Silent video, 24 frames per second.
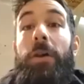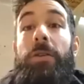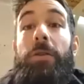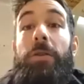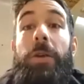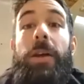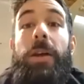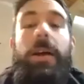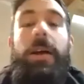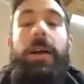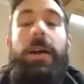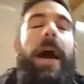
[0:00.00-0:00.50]
do
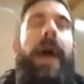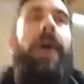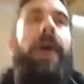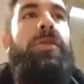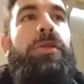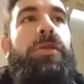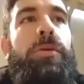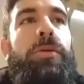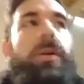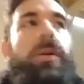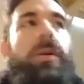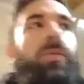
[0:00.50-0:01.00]
we how
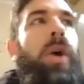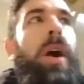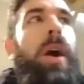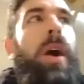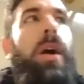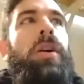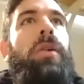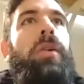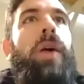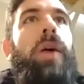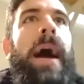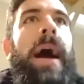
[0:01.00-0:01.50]
do we work
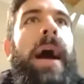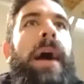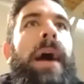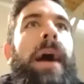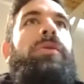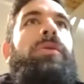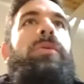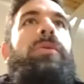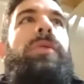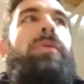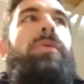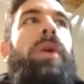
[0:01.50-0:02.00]
how
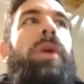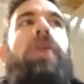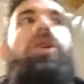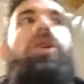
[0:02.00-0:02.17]
do we work